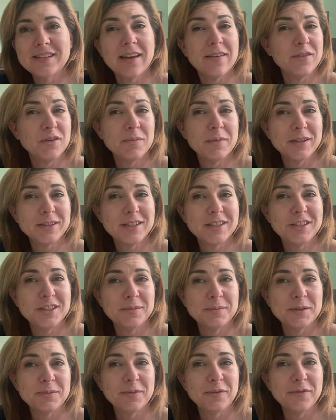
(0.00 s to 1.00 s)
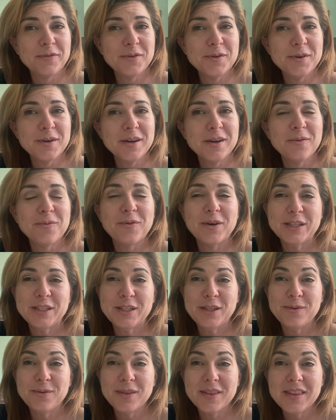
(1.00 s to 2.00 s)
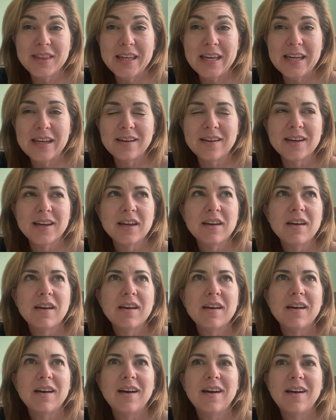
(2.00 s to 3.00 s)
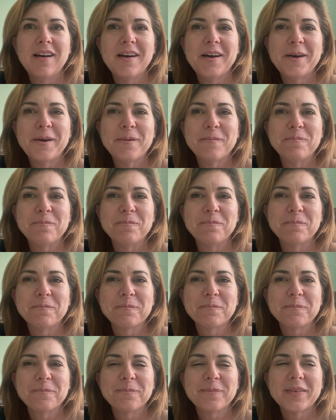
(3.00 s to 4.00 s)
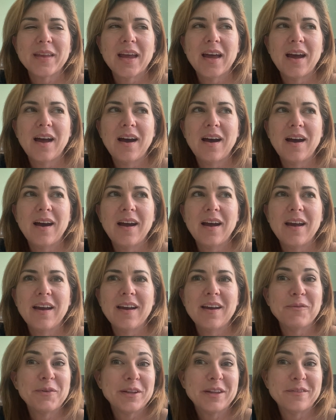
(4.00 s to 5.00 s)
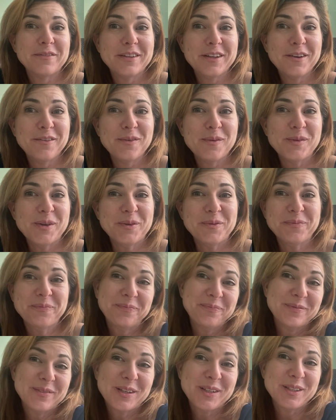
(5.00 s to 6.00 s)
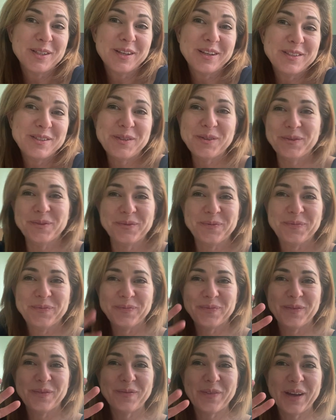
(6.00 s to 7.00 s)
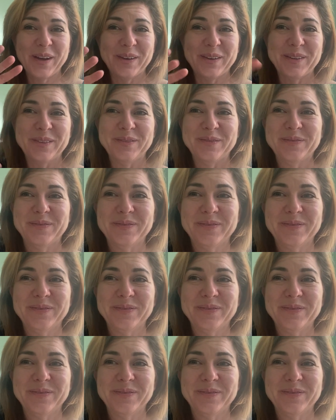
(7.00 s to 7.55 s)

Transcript: Have you melted Jim's before? What do you think? Um, I would love to hear from you. Talk to you guys soon. Bye, y'all.